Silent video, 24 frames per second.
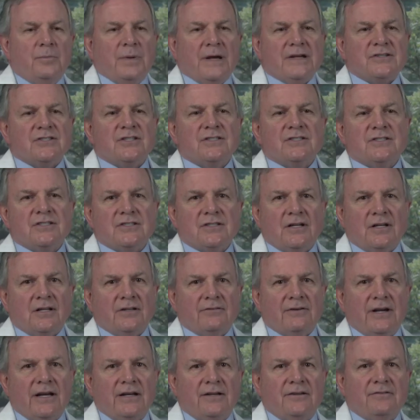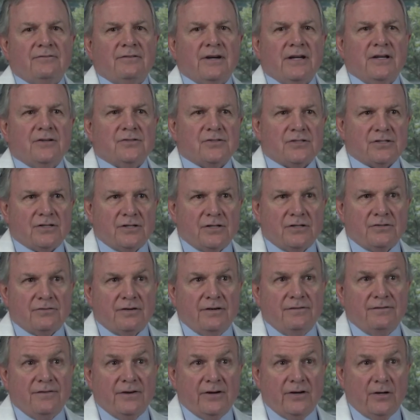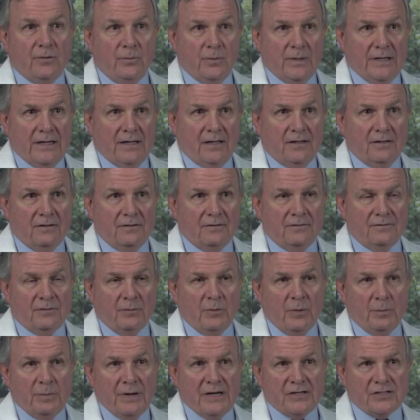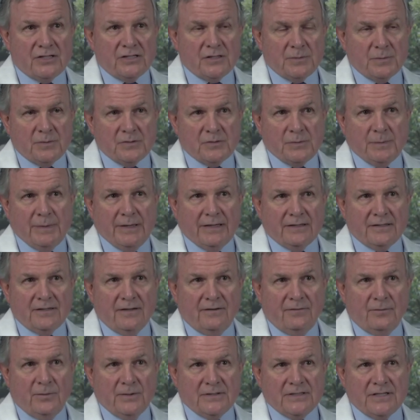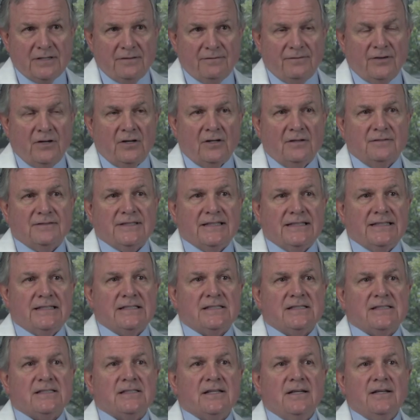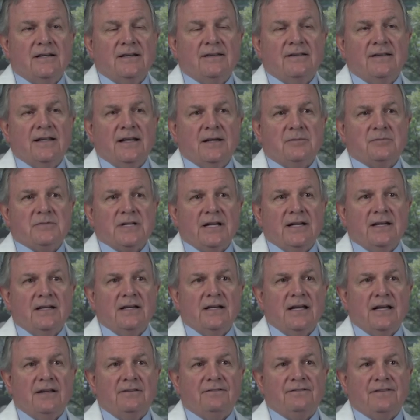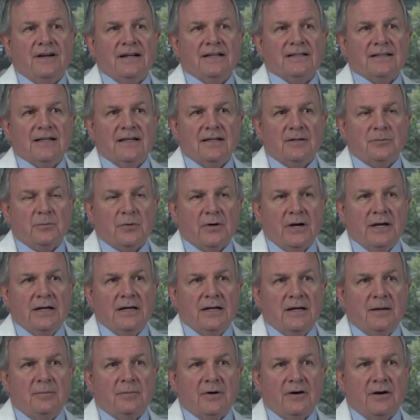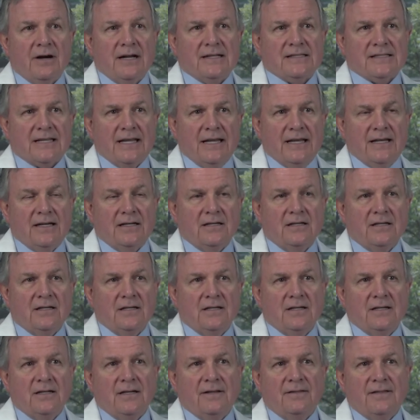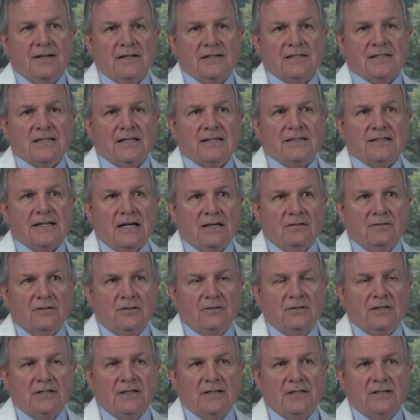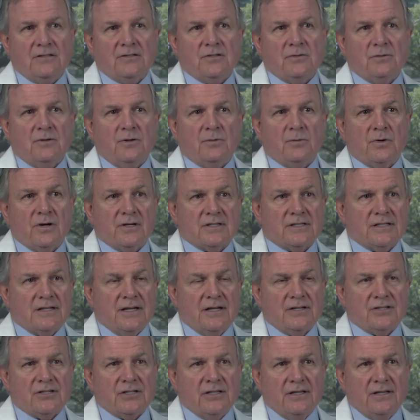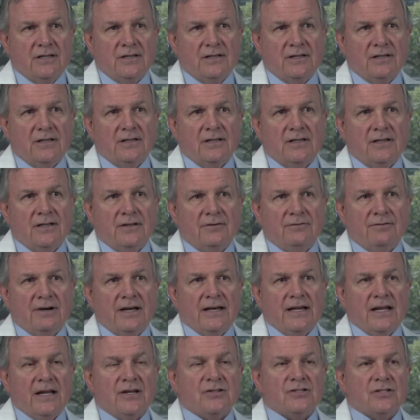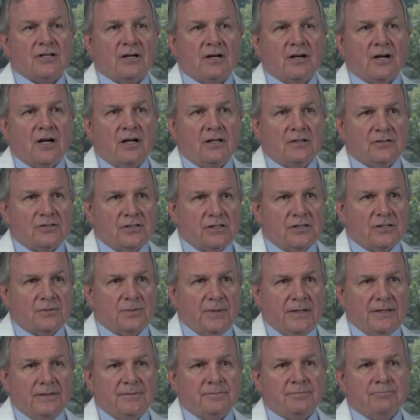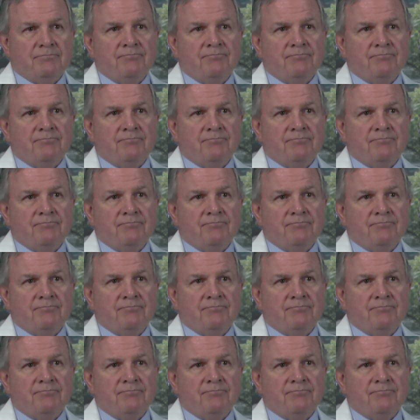patients tolerate radiosurgery very well. From the patient's perspective, what's involved is they obtain a fine-cut brain MRI scan that is then downloaded into a workstation in the radiation oncology suite.